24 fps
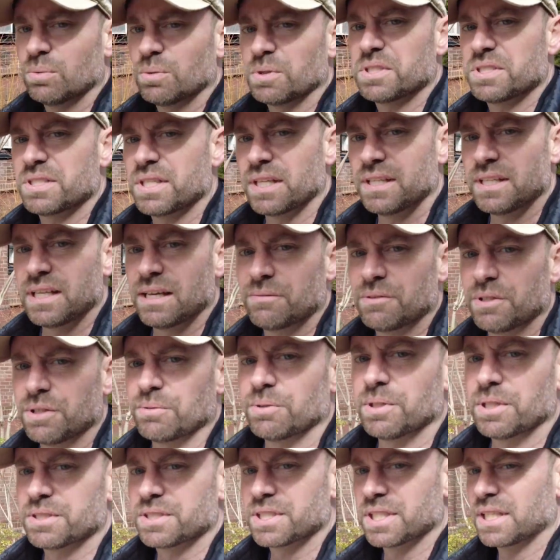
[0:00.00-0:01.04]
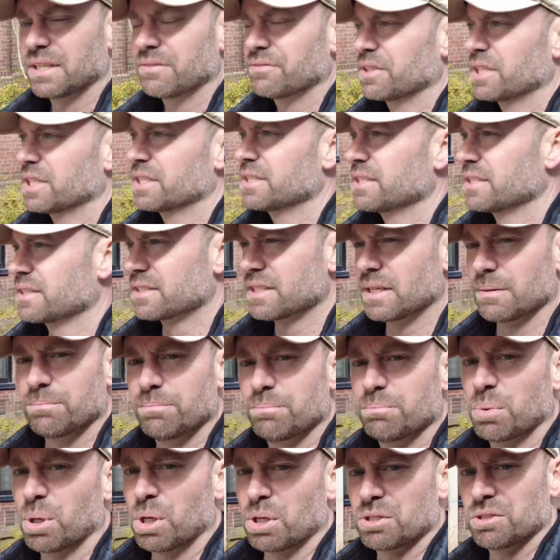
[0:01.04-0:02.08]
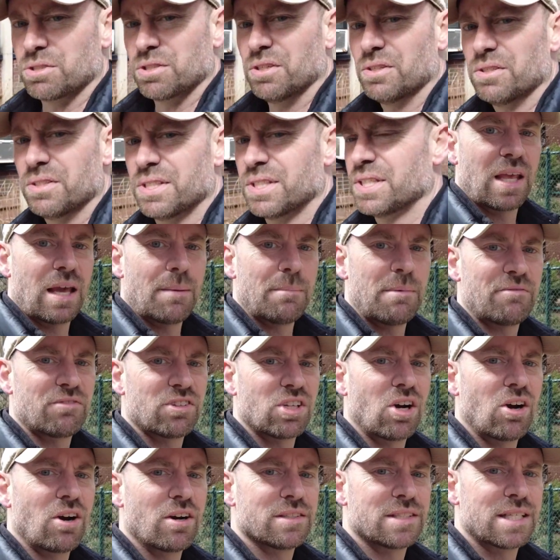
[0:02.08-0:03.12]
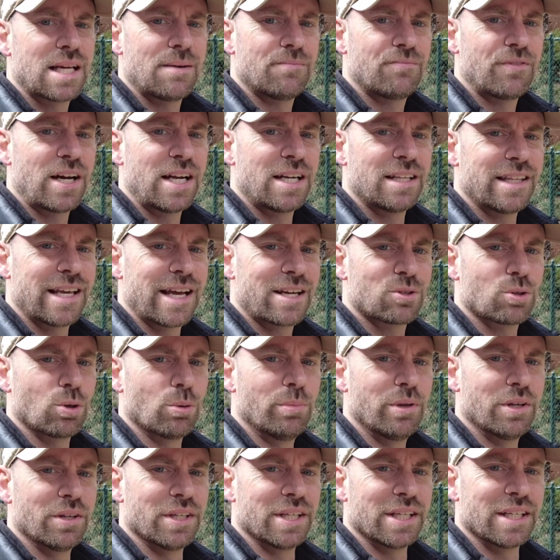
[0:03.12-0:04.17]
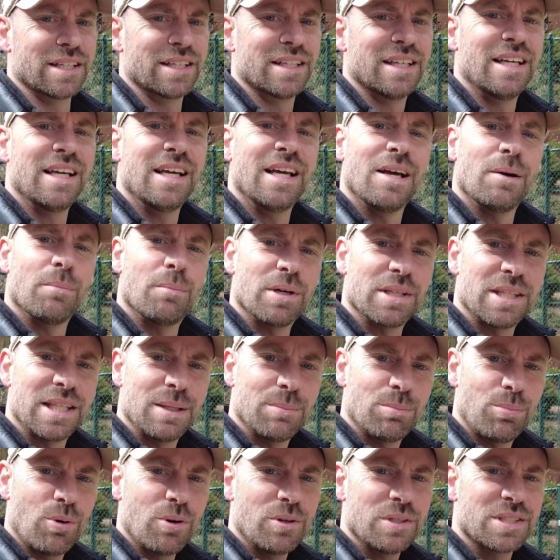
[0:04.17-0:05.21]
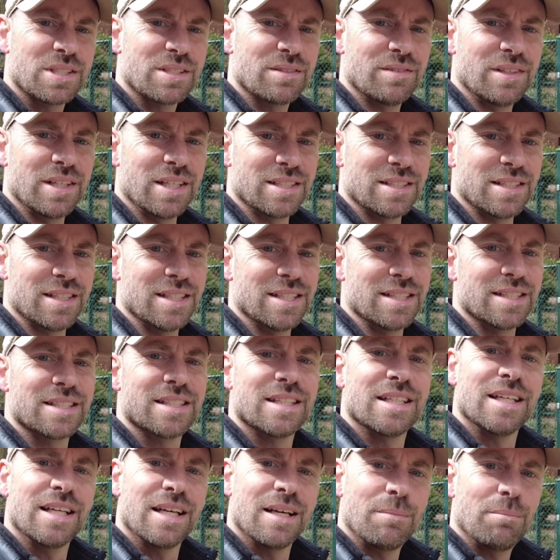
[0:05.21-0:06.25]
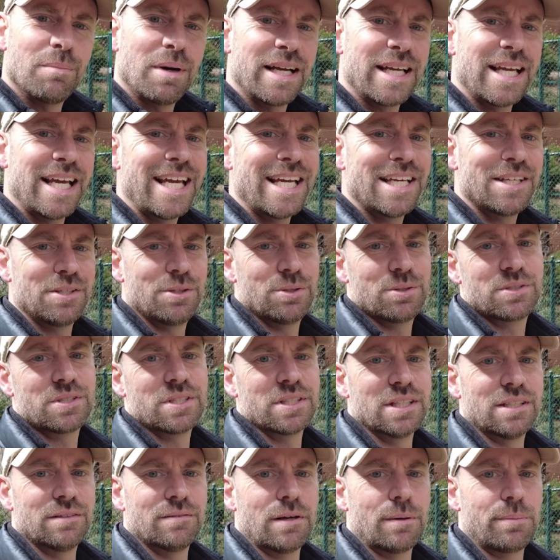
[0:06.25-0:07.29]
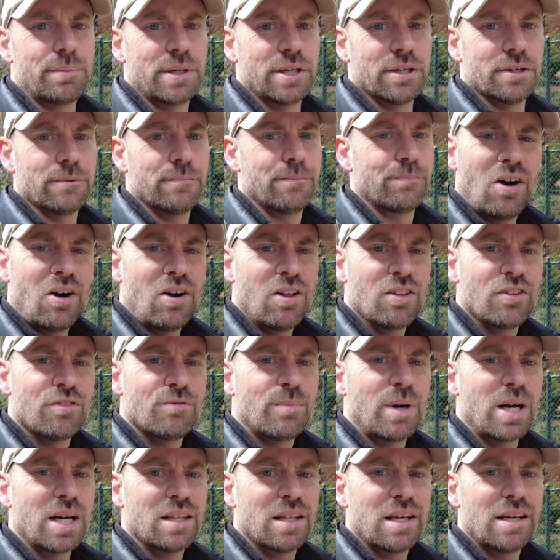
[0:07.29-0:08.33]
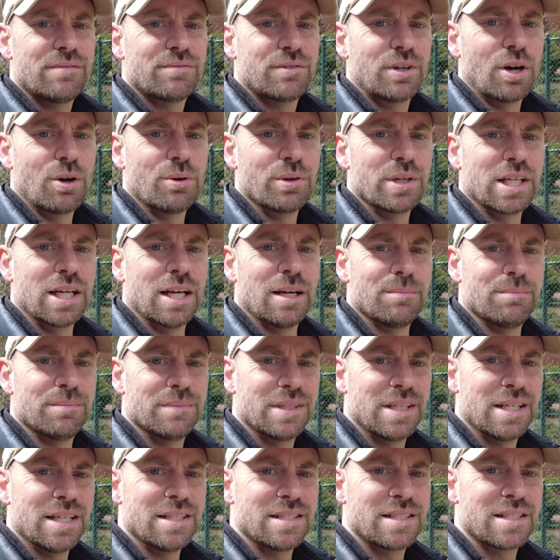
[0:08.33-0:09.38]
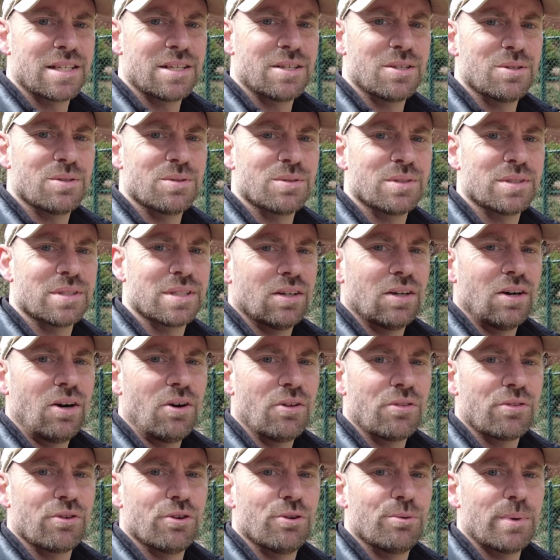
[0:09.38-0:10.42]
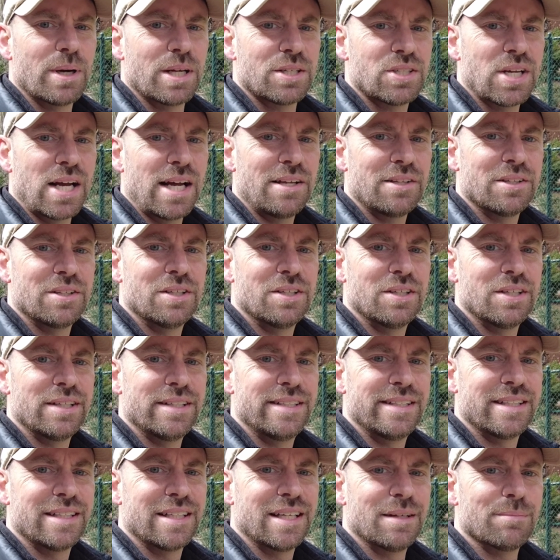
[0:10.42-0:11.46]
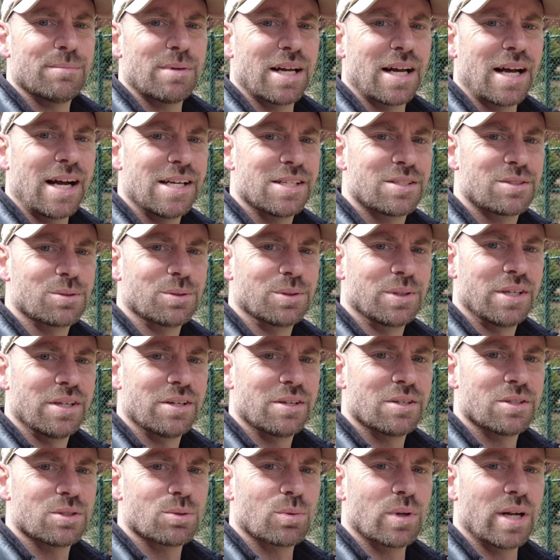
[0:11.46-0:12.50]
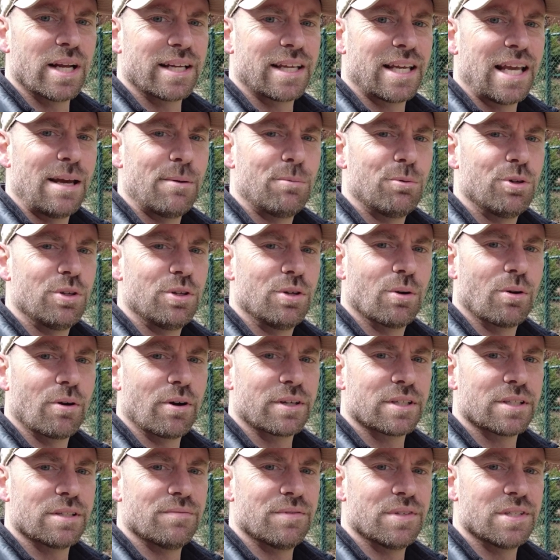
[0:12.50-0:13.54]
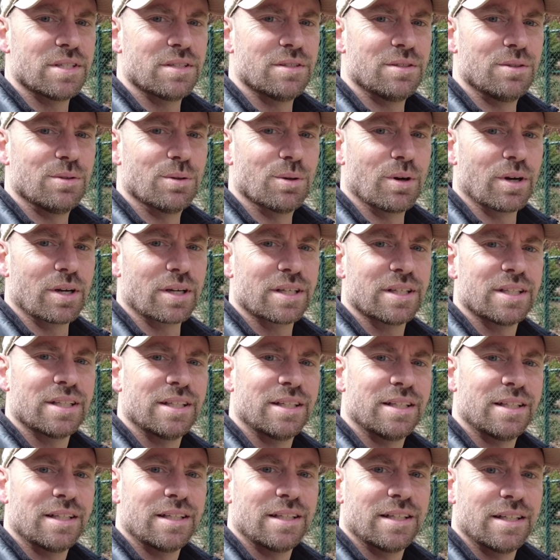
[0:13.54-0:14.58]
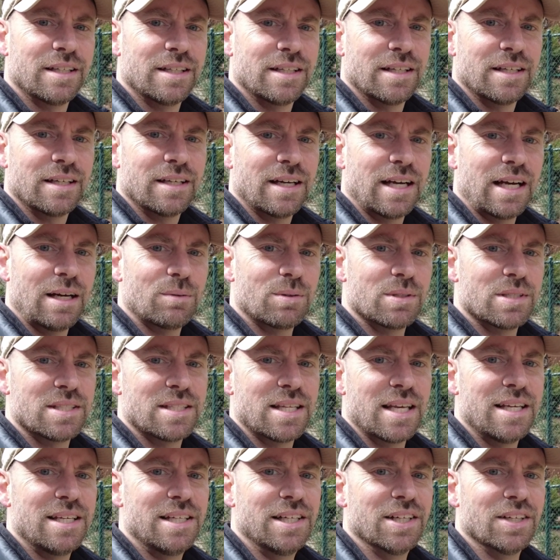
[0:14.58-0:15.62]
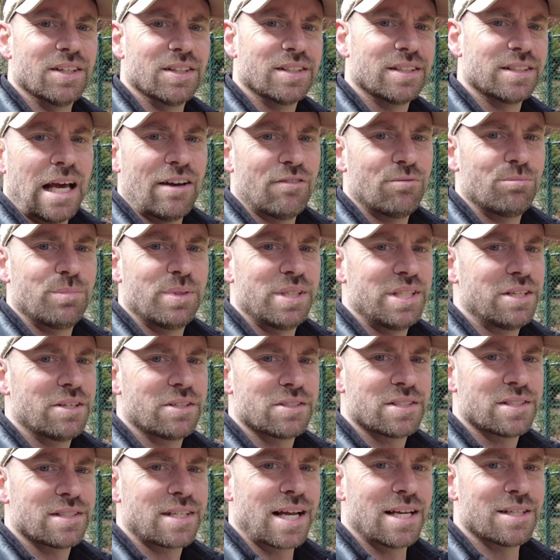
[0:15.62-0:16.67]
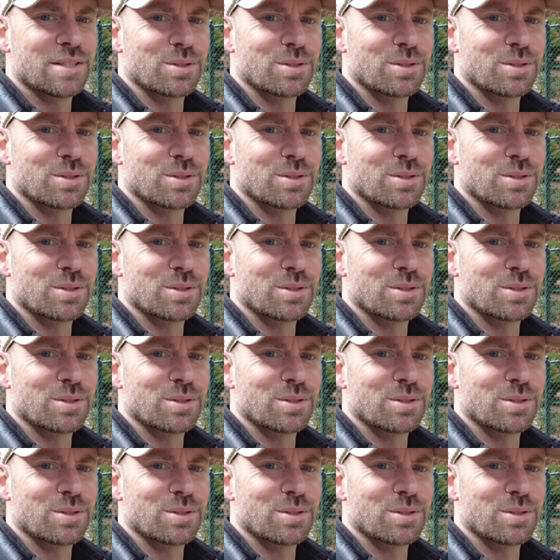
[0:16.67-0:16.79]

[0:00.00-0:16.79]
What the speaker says: which doesn't have any real significance except personal. I'm having a hard time finding the actual building. But the importance of this is, my aunt used to live up here all of my life growing up. And so all through my childhood and my high school years, when I came to New York to visit New York, I would stay here. Haven't been here since high